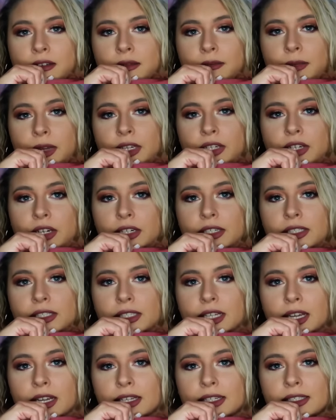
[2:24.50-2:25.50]
my shirt
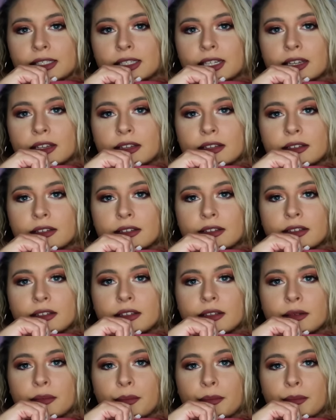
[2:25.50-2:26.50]
says
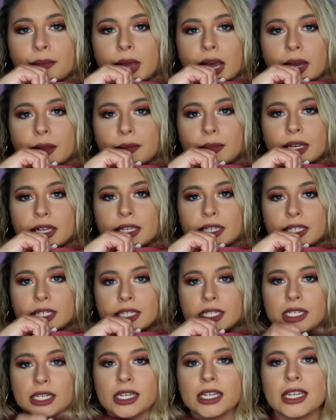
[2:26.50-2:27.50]
Bad
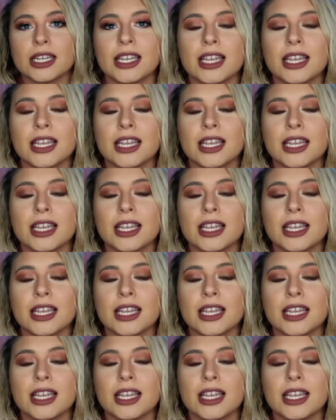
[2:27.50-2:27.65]
Bitch.